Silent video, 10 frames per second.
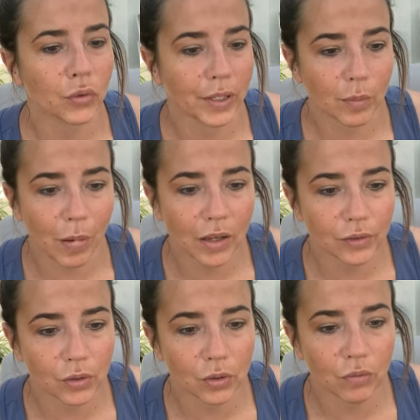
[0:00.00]
doing a
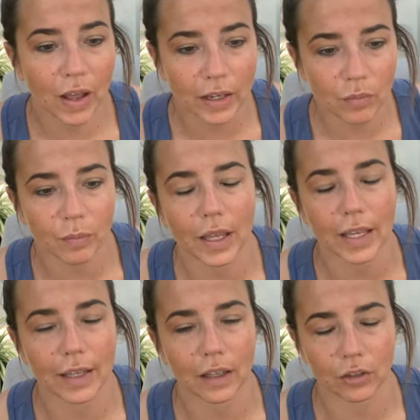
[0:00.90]
puzzle. That can
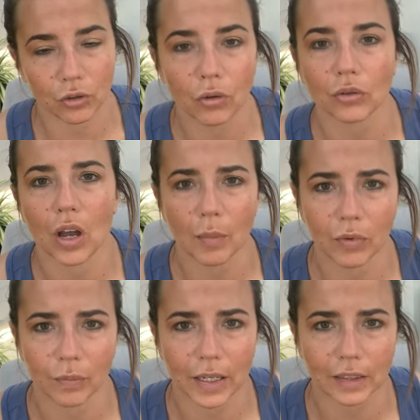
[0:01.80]
be your type
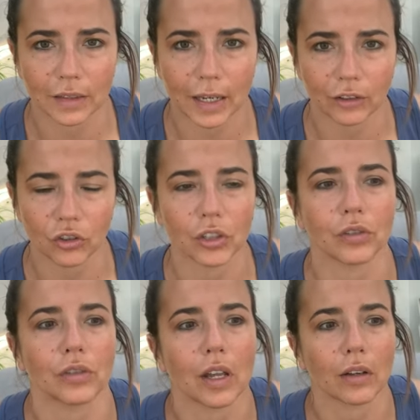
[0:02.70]
of
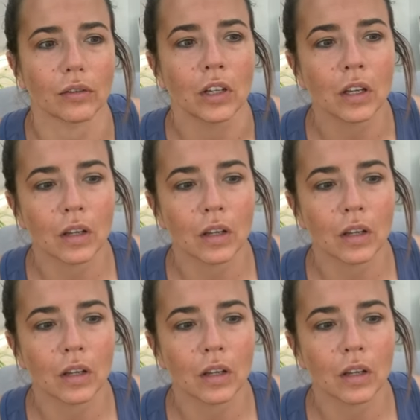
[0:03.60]
meditation. So